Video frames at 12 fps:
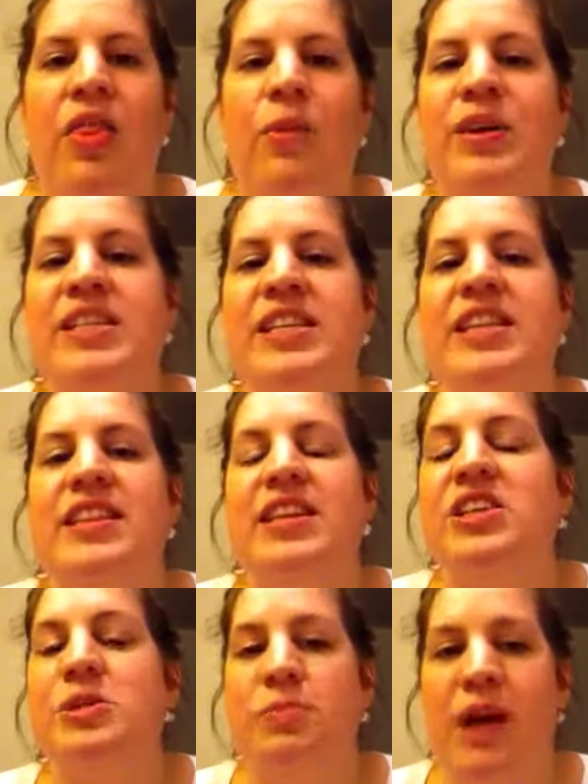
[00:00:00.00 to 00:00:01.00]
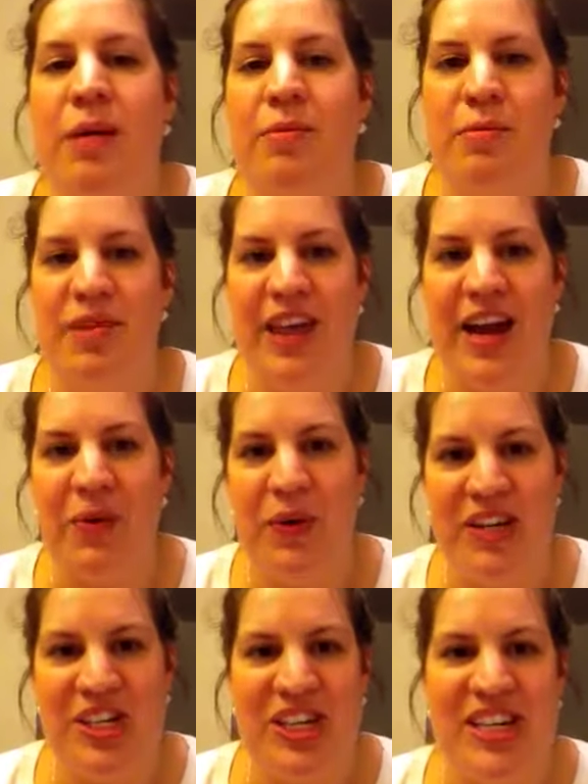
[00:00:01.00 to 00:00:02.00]
The reason that there's a problem with that
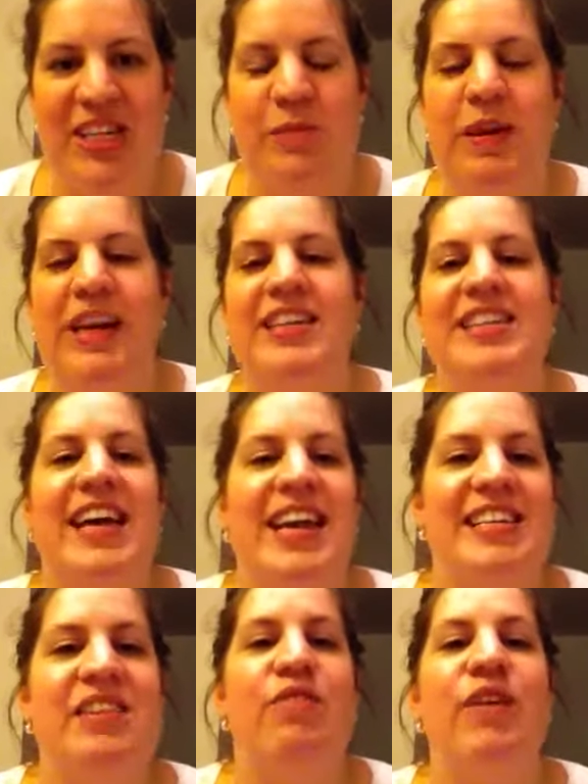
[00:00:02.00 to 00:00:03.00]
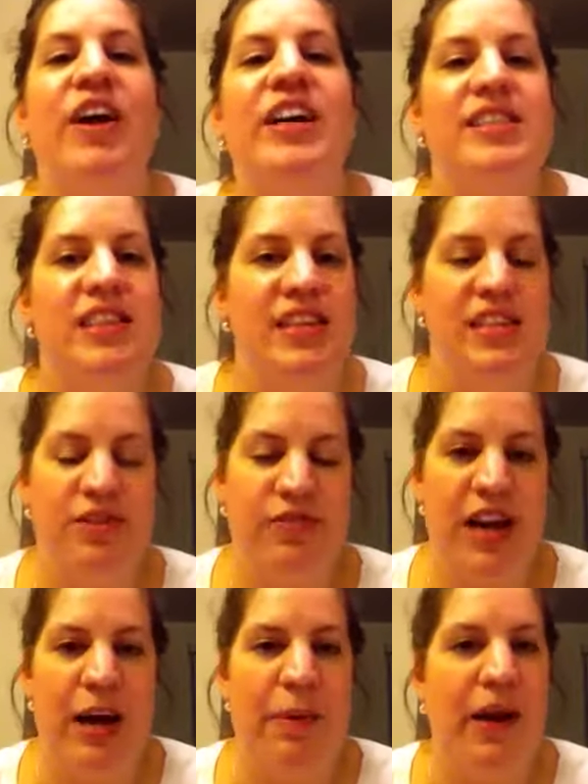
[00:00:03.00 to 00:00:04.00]
question is because that is a very sensitive
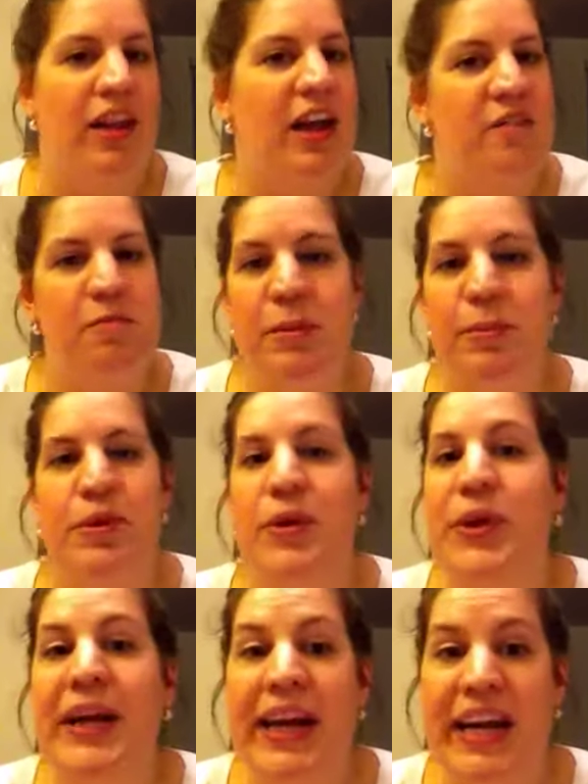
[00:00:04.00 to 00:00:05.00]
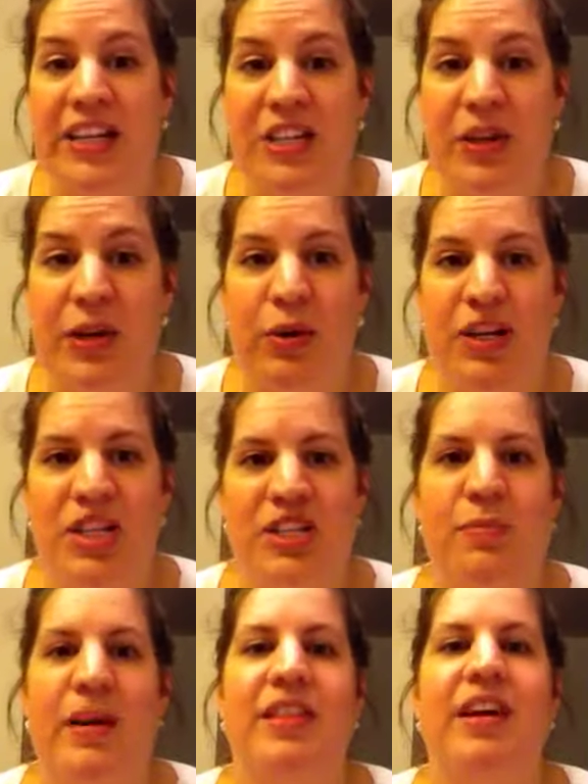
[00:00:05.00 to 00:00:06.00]
topic. A lot of people don't like answering questions
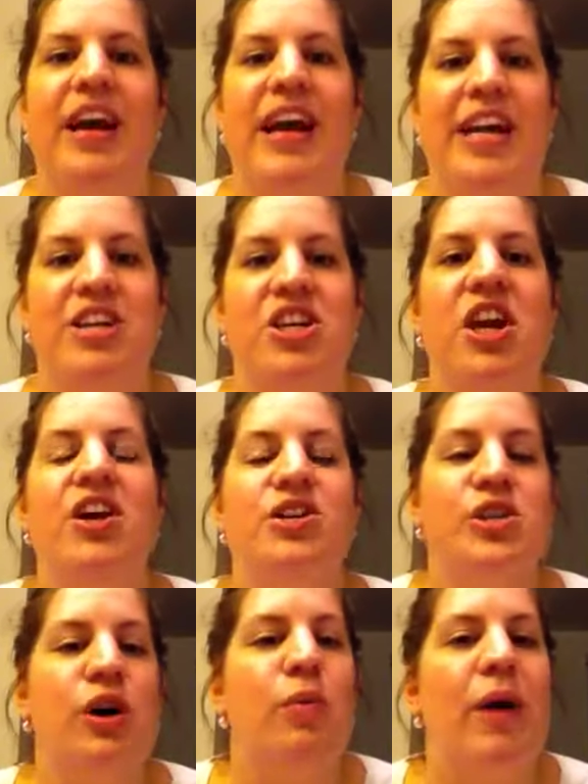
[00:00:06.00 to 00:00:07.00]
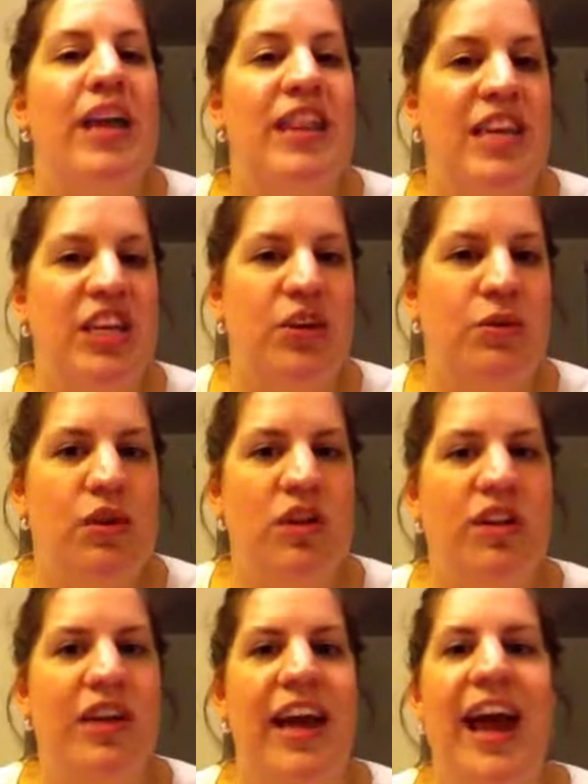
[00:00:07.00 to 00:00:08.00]
about their age. So a way that you
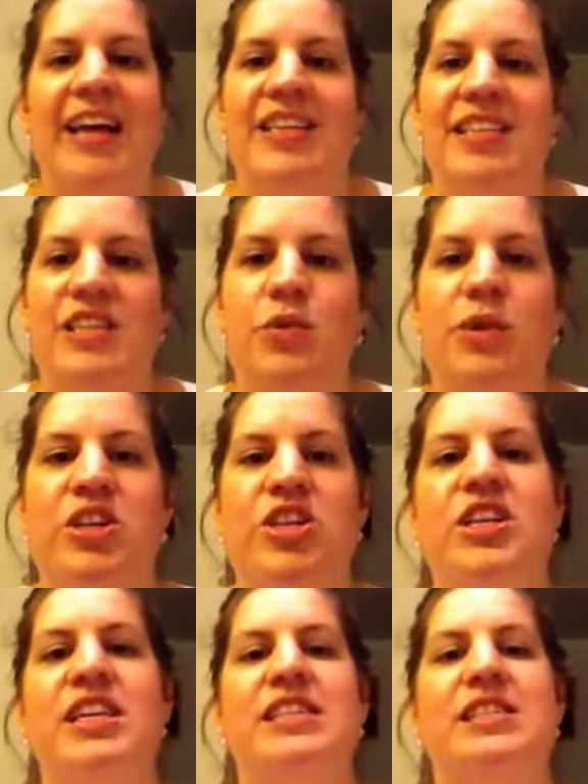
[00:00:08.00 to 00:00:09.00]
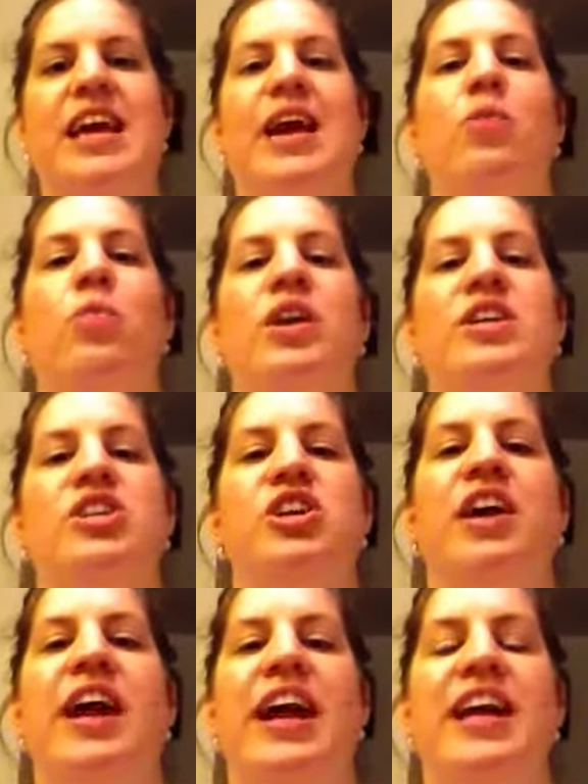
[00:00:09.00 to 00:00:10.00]
could ask this question is saying, what is
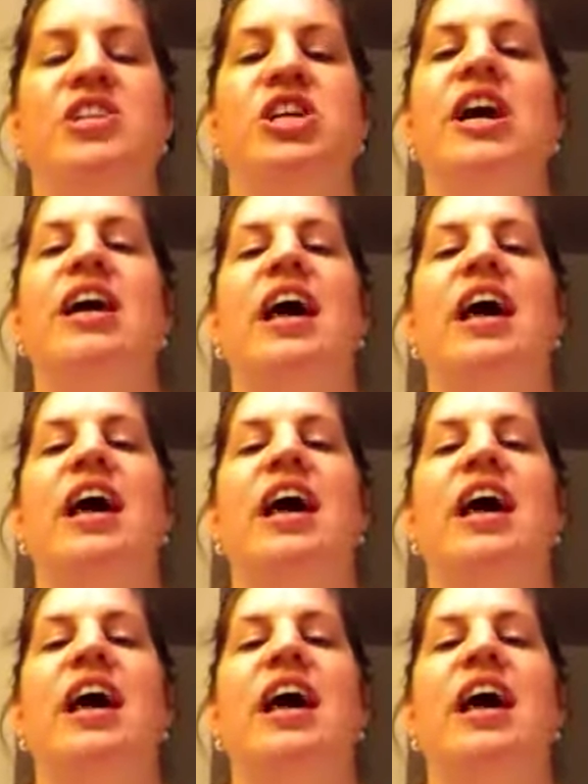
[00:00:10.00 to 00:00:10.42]
your age?